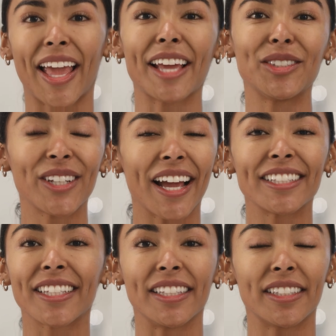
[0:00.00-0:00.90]
As you
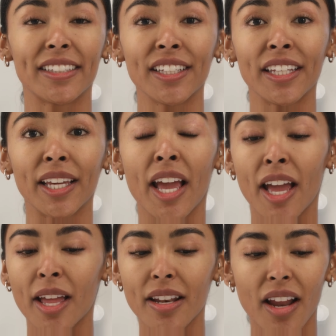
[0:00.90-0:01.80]
guys can see,
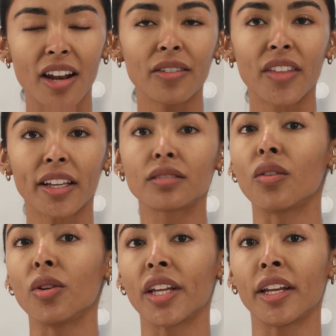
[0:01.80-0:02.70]
none of the
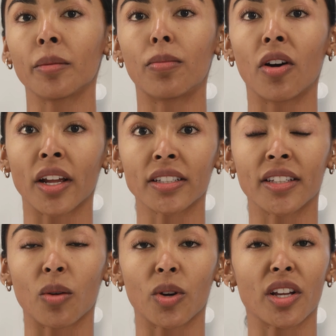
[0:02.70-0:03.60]
exfoliating products
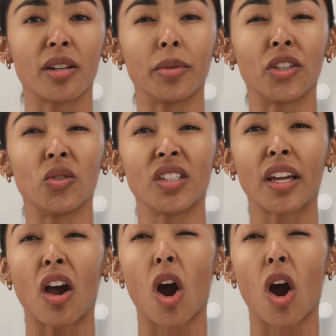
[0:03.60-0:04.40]
that we're going to be using